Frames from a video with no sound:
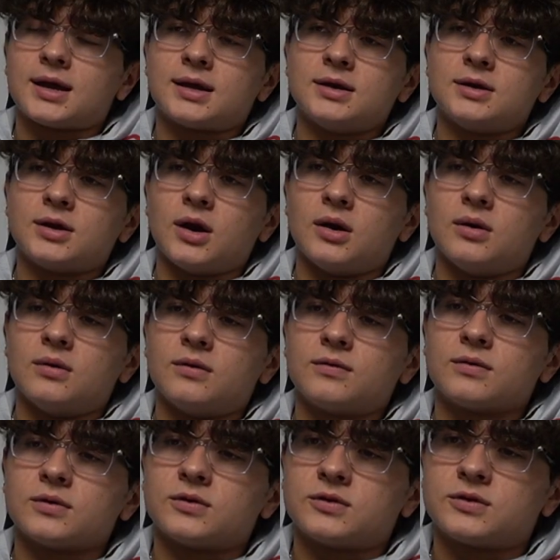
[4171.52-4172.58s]
I can go.
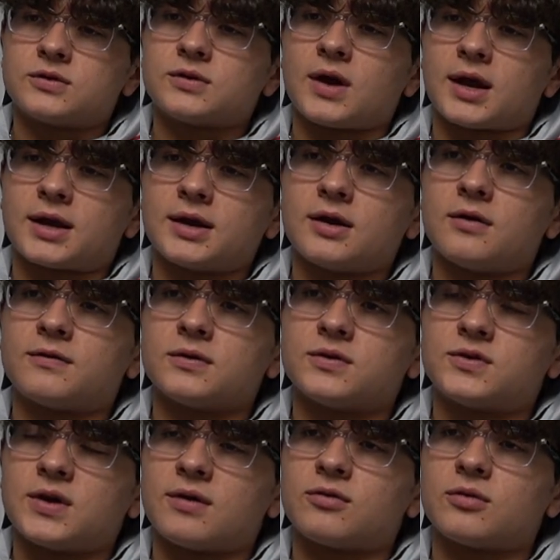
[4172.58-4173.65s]
I was fucking. I can go for seven.